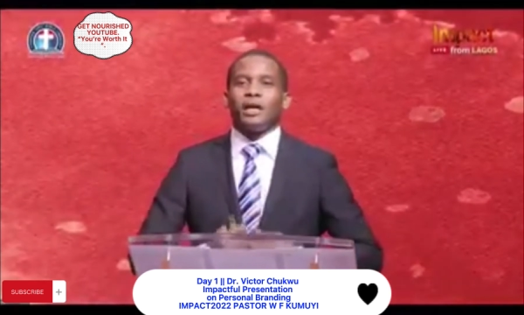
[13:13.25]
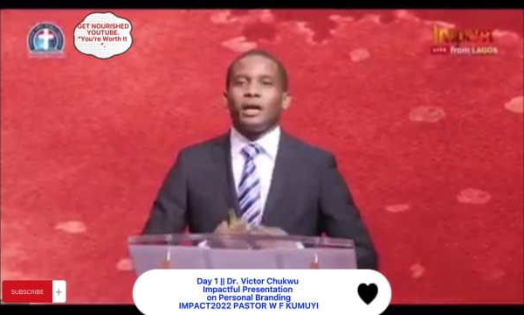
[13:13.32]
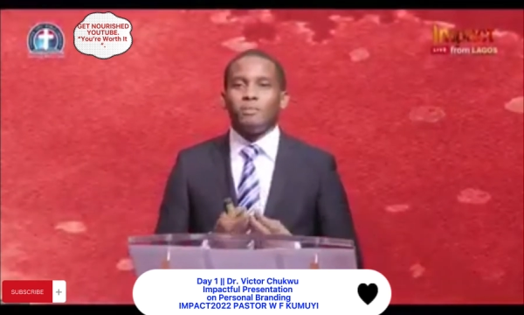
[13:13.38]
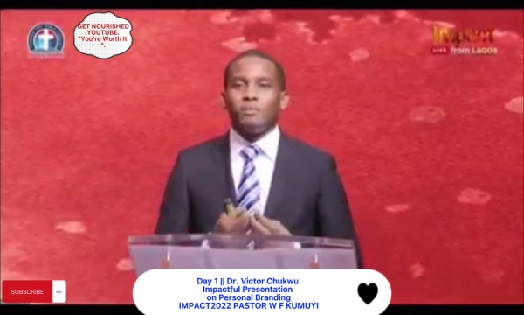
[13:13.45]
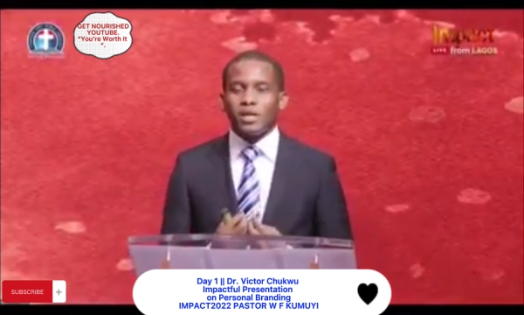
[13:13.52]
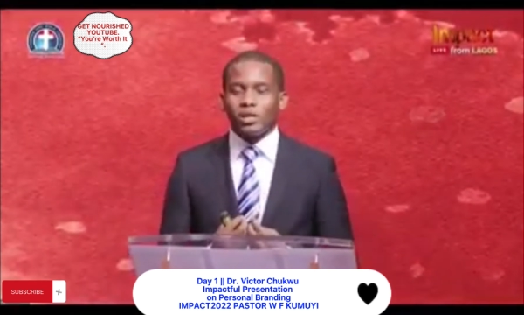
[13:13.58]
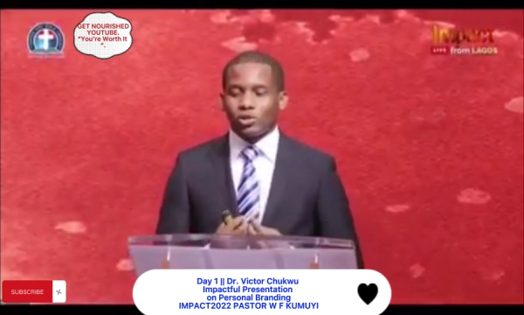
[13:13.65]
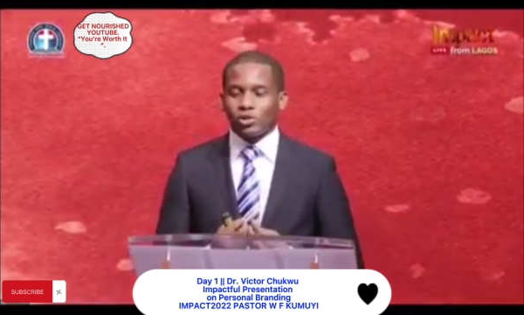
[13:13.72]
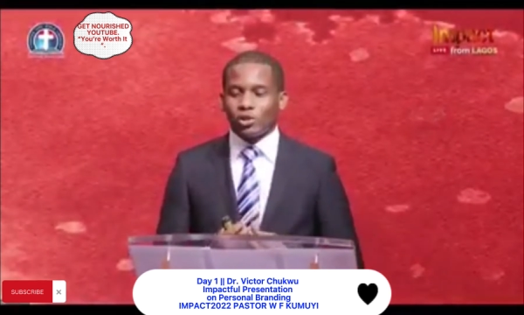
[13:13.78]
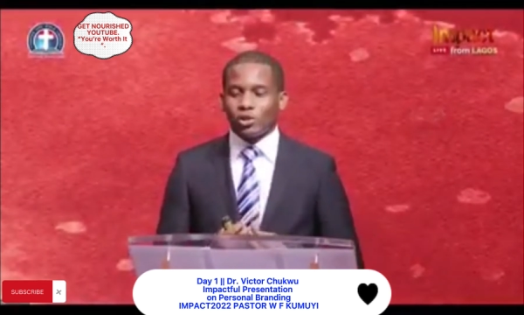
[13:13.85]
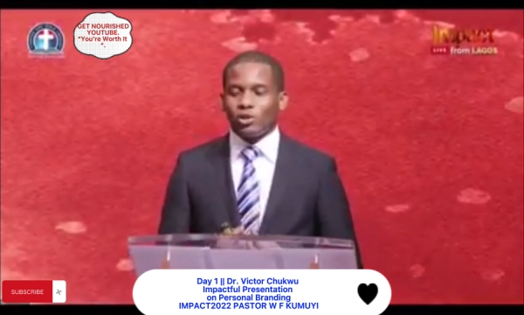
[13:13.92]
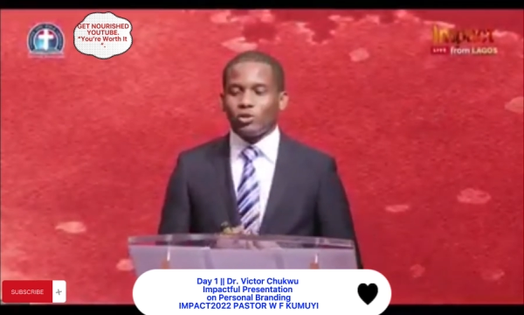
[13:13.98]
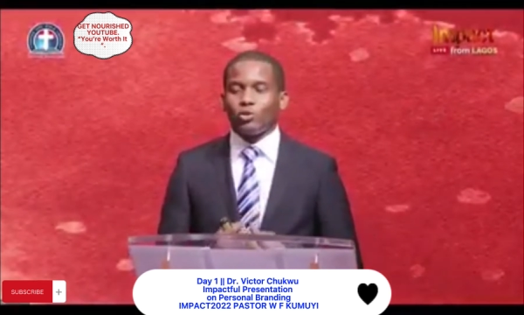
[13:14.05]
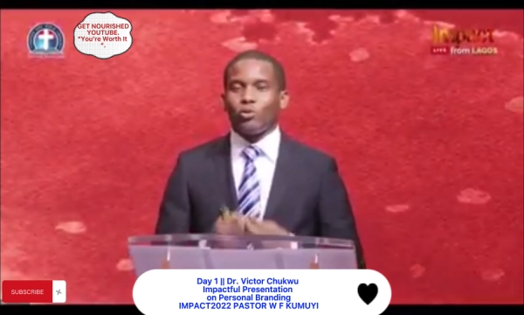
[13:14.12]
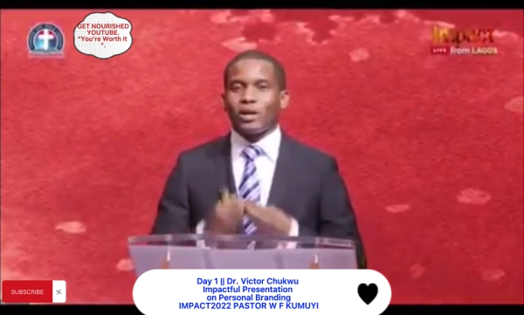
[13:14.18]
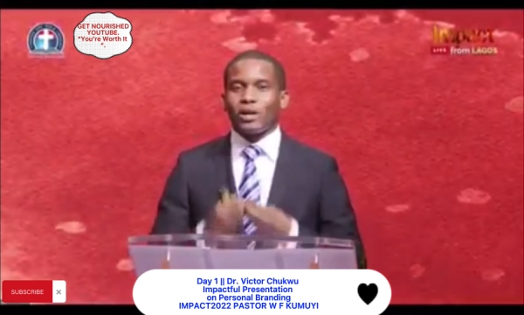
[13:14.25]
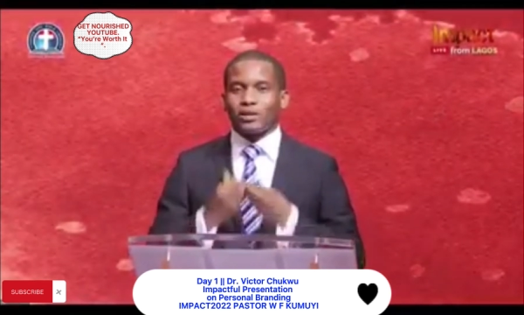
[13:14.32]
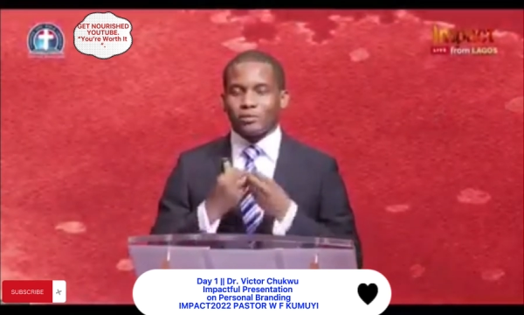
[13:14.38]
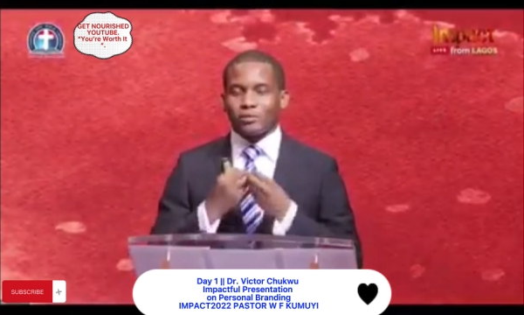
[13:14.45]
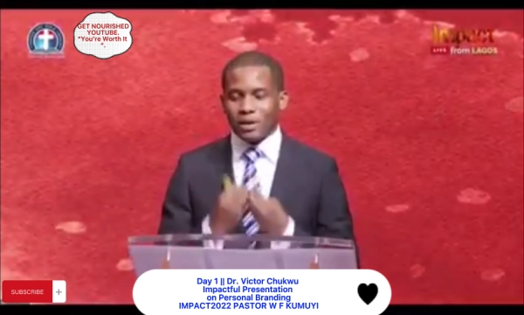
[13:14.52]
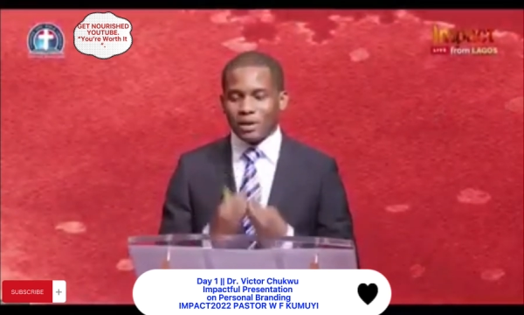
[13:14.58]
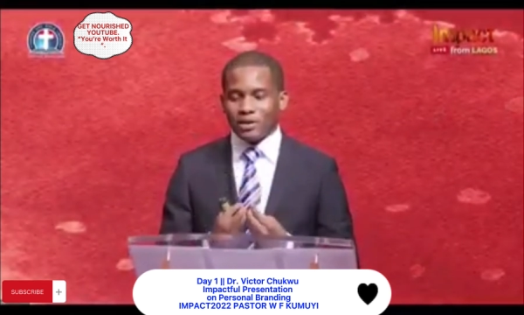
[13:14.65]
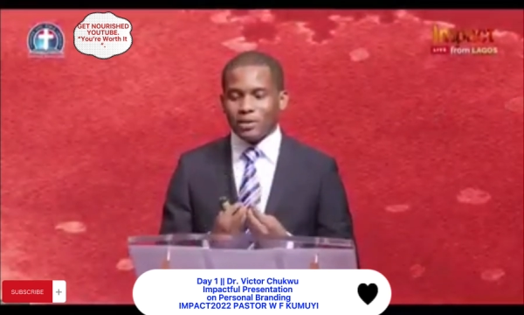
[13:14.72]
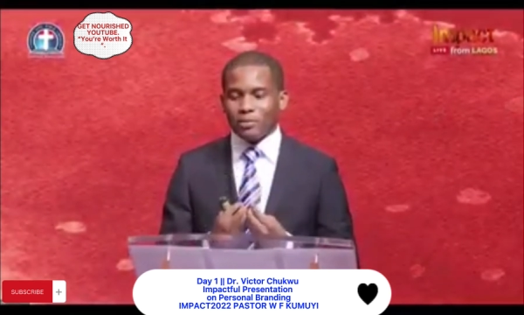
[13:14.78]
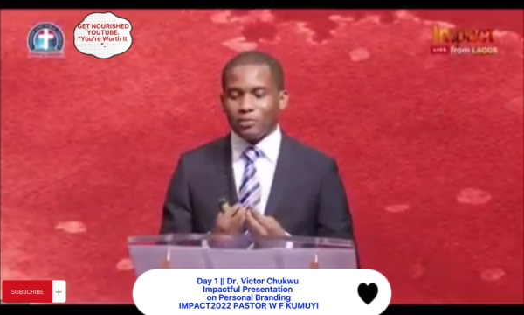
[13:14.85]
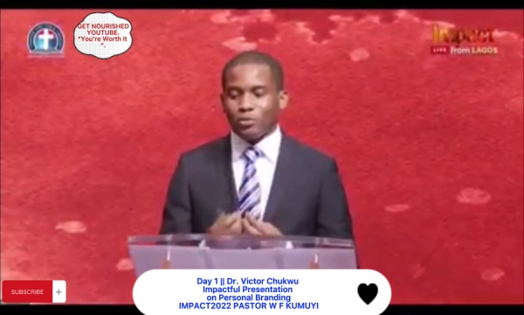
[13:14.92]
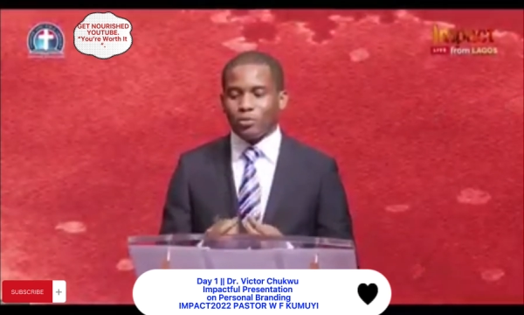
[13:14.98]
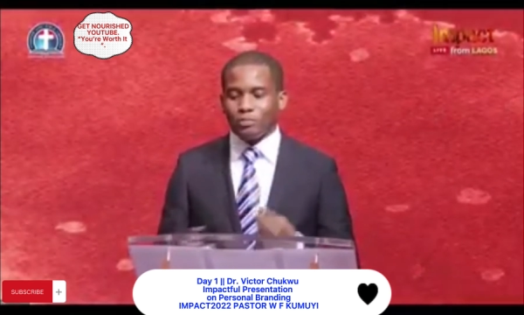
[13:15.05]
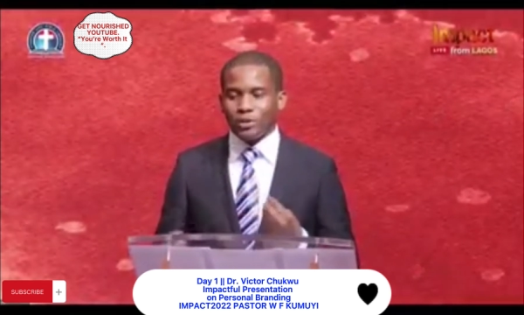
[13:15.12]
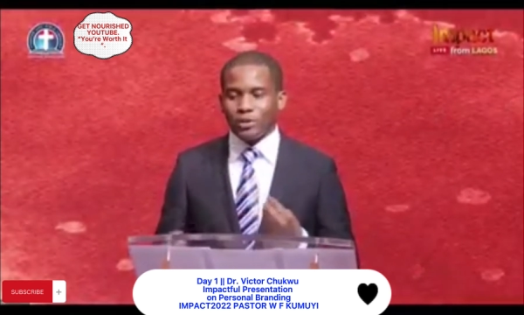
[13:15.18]
make sure you are
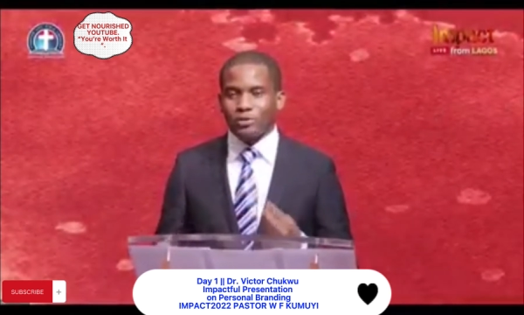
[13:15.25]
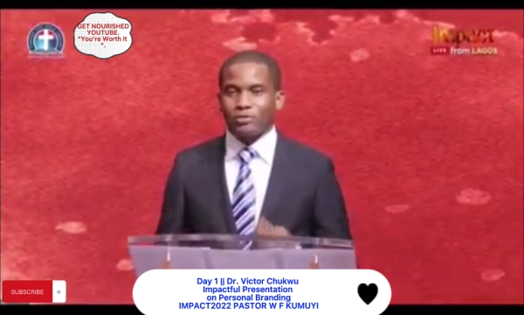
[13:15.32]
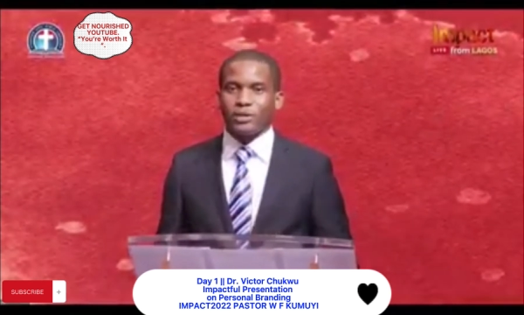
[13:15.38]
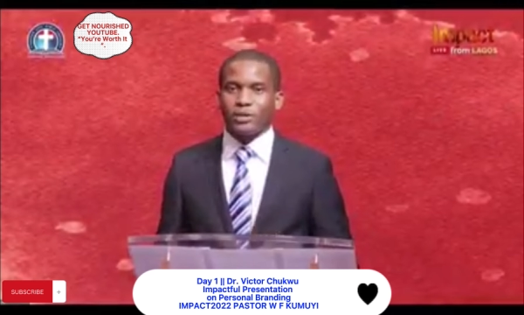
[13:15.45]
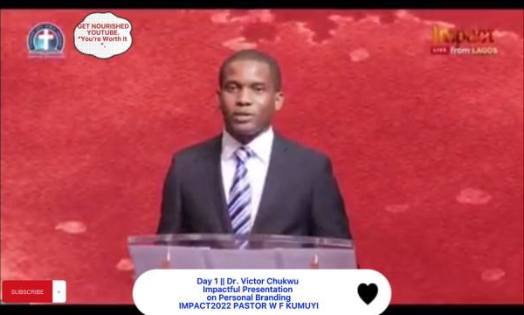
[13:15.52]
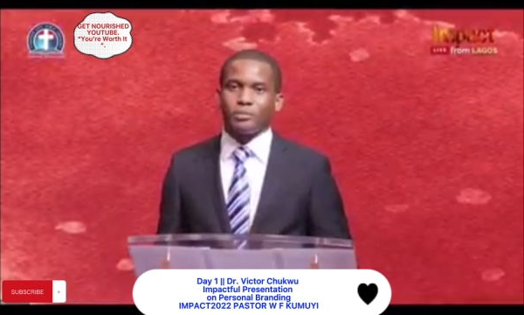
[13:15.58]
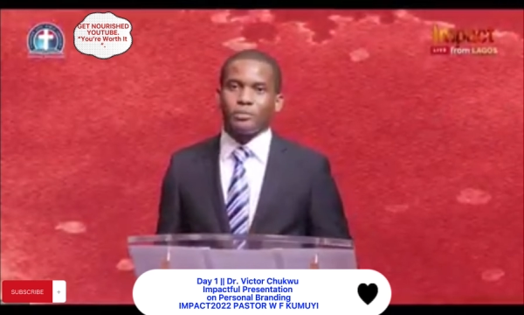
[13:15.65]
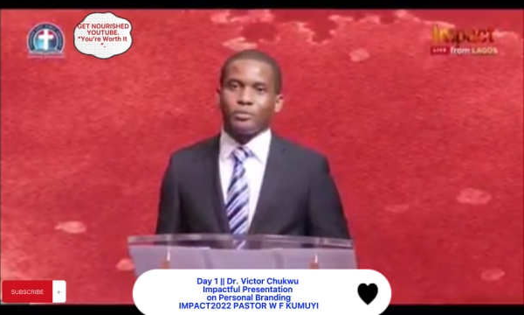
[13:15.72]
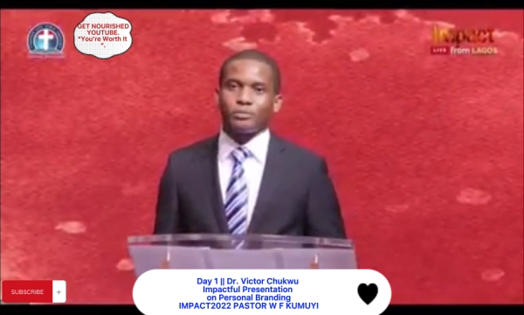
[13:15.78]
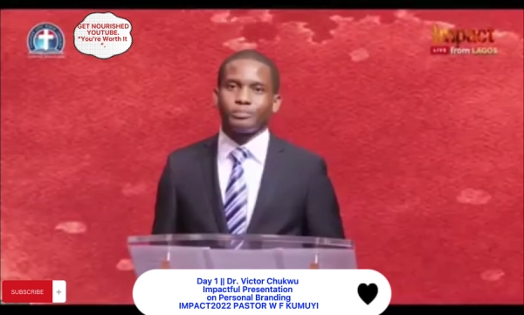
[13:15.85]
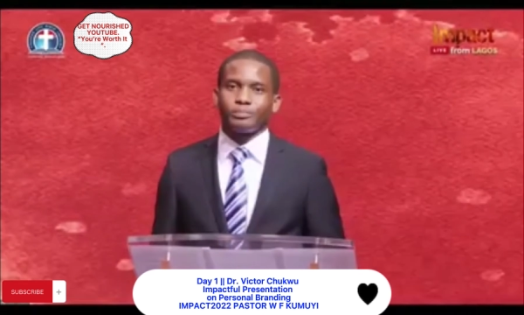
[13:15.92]
credible. Be credible.